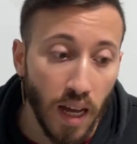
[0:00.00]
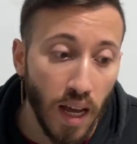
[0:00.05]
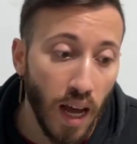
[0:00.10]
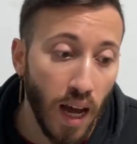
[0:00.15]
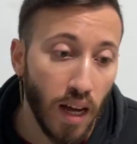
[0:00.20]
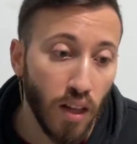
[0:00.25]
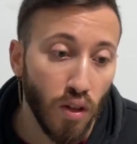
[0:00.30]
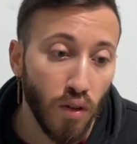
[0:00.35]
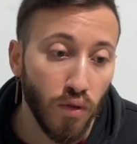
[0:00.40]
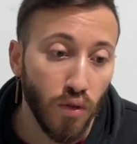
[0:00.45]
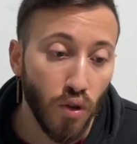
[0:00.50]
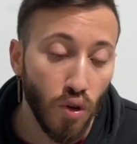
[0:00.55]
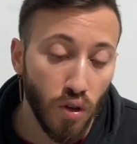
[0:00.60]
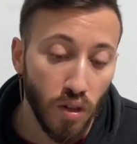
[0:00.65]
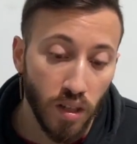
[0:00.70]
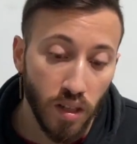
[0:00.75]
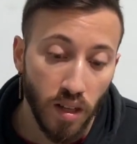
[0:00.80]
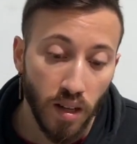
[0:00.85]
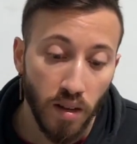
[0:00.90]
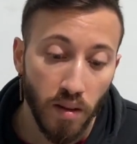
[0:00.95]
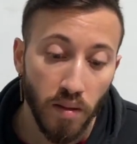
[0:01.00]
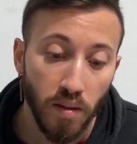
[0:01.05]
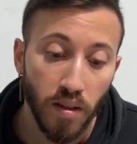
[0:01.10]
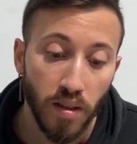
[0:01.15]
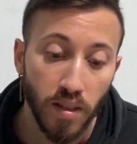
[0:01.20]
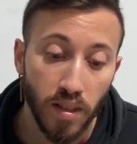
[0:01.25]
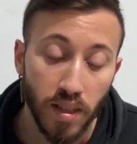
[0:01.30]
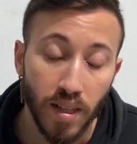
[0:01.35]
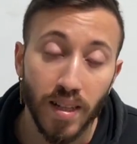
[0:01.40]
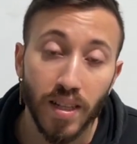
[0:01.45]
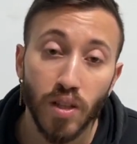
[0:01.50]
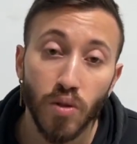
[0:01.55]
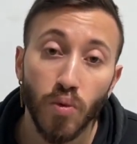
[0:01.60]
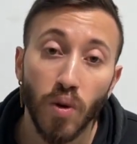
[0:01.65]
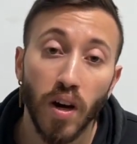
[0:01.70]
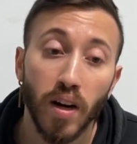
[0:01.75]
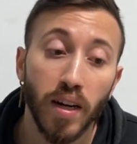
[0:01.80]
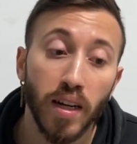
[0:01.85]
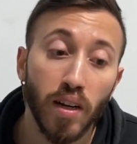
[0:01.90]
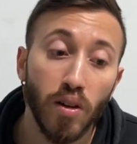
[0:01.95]
And of course, since we
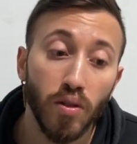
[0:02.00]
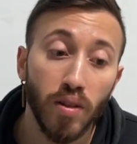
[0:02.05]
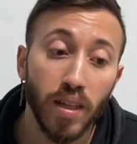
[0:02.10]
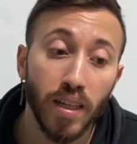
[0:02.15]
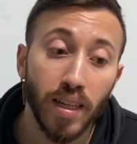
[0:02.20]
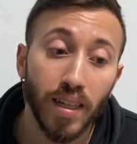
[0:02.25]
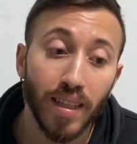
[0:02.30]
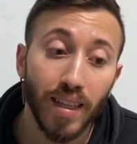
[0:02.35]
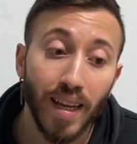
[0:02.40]
are including it